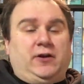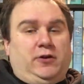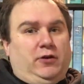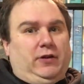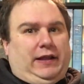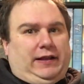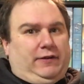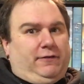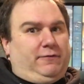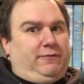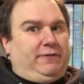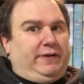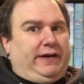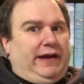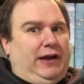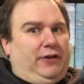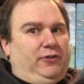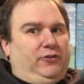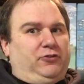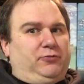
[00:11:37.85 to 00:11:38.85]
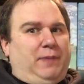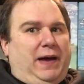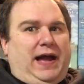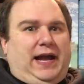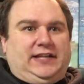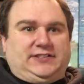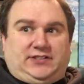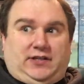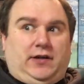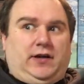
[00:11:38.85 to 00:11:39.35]
you figure out who the
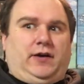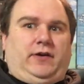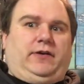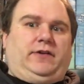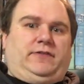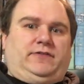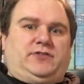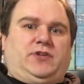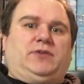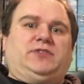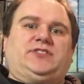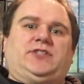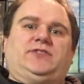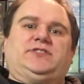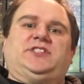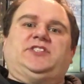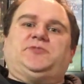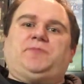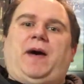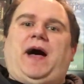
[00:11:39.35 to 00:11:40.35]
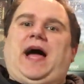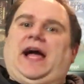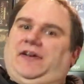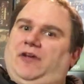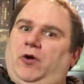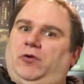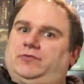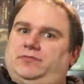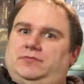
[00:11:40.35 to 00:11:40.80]
spy is and go, oh, so and so's the spy.